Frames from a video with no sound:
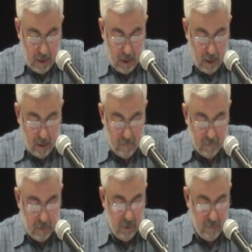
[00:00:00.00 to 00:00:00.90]
have
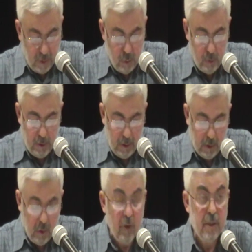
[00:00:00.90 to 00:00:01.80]
eventually
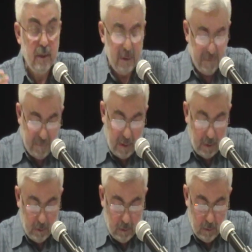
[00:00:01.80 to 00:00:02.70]
causal
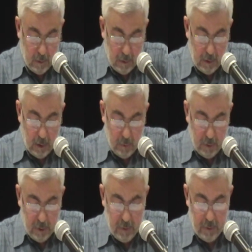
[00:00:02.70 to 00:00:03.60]
effect on our
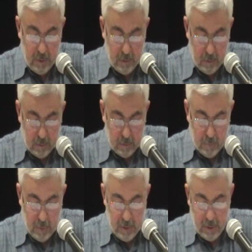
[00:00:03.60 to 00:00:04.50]
recurrent
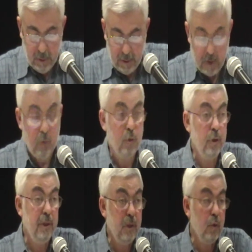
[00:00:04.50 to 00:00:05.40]
political and
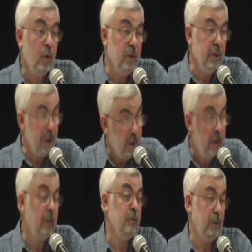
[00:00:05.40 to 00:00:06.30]
social disorder in the
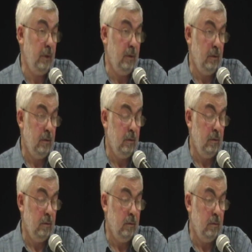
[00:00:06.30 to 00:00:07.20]
country.
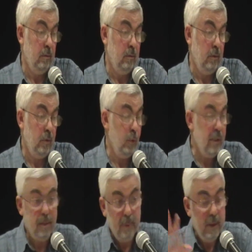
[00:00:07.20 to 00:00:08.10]
So we
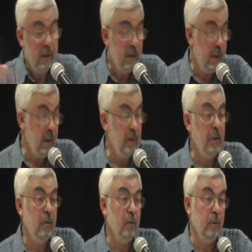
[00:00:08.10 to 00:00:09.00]
simply cannot
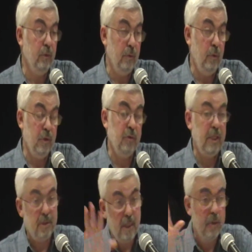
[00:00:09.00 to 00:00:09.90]
ignore those
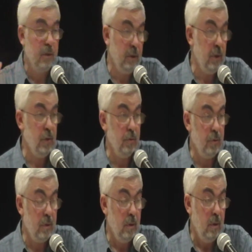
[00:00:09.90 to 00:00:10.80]
transnational
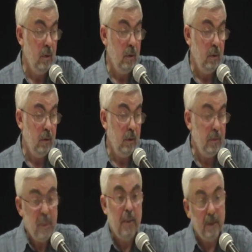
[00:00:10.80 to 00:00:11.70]
issues,
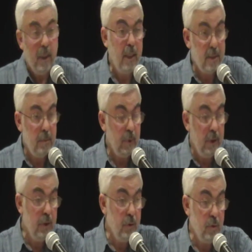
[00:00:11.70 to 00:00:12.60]
Armenia diaspora
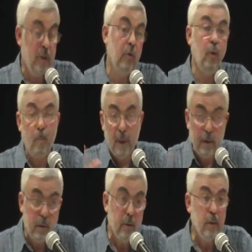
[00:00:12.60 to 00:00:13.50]
issues, and global